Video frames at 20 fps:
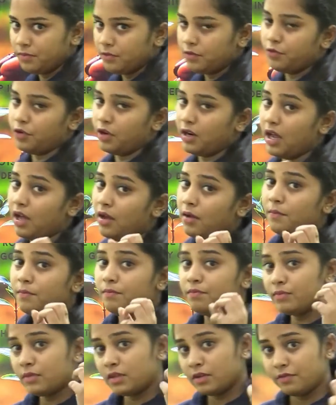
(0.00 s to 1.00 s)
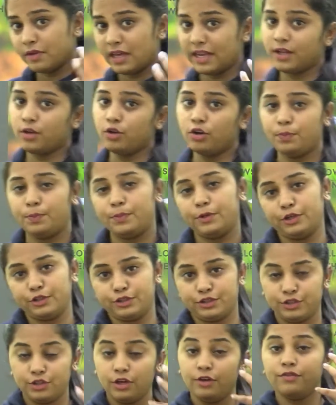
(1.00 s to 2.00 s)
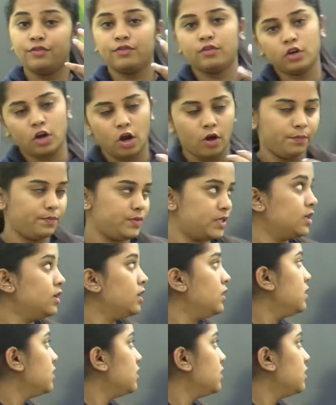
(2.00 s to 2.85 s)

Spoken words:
for a very good production of crops.